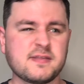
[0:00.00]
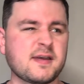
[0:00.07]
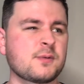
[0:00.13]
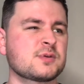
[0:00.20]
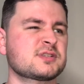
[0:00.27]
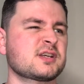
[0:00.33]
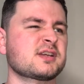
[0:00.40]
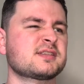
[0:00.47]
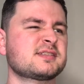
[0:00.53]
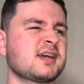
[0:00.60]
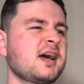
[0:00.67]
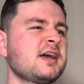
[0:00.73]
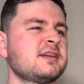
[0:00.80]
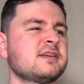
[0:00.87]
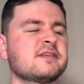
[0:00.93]
there was a
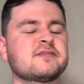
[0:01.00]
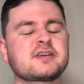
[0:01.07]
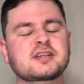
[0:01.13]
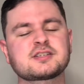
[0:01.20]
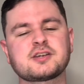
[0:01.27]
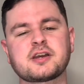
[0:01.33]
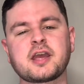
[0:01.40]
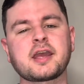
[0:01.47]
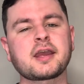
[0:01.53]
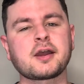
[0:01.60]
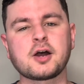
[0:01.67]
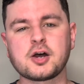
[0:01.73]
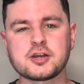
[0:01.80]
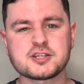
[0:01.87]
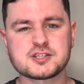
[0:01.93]
ton of exciting
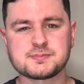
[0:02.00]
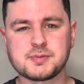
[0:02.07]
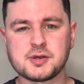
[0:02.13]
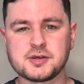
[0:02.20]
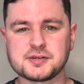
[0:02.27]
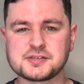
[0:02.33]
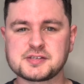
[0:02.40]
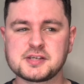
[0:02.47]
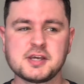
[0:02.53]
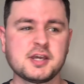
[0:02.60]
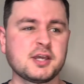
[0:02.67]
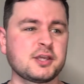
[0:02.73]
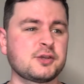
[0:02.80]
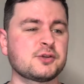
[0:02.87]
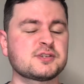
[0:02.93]
high spots,
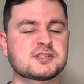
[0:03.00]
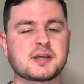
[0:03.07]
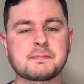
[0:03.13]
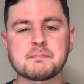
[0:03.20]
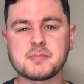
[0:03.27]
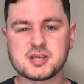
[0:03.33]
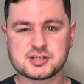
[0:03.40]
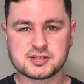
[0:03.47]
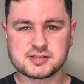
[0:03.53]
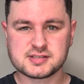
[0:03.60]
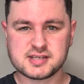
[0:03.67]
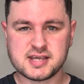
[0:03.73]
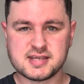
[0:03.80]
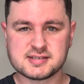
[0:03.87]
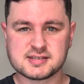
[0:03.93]
good submission
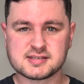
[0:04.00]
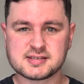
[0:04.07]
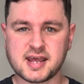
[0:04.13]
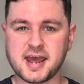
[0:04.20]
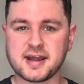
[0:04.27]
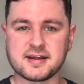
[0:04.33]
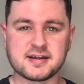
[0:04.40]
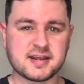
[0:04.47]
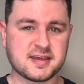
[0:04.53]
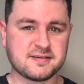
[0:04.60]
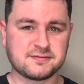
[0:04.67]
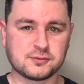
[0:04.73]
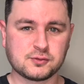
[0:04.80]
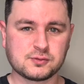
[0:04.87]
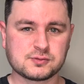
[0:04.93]
teasers and near
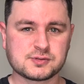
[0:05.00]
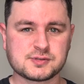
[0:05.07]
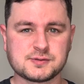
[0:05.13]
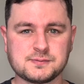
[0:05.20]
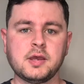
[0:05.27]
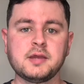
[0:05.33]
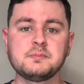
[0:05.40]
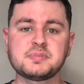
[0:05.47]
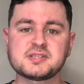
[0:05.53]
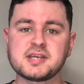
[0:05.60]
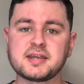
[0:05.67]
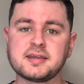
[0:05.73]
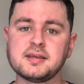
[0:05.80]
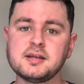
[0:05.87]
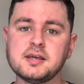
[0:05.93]
falls. In
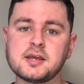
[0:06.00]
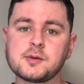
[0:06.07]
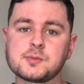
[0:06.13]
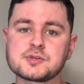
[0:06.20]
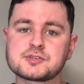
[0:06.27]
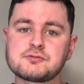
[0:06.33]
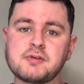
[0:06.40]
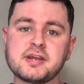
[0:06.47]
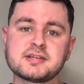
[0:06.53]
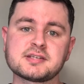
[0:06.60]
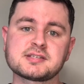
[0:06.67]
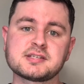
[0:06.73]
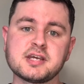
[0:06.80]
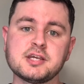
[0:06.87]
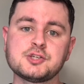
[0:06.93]
particular, it was great to
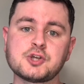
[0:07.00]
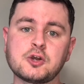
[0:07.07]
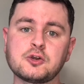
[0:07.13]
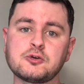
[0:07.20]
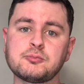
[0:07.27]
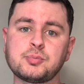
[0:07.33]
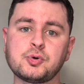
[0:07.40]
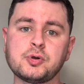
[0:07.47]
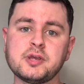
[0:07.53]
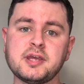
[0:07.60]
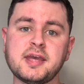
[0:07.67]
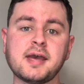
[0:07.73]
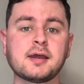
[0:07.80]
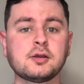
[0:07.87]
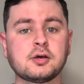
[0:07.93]
see Jungle Boy
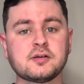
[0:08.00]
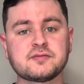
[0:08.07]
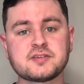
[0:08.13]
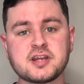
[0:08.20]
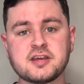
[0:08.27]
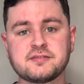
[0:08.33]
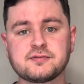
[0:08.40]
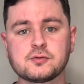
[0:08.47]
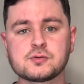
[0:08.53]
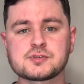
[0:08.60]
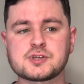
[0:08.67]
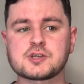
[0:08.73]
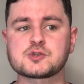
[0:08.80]
get a lot of near falls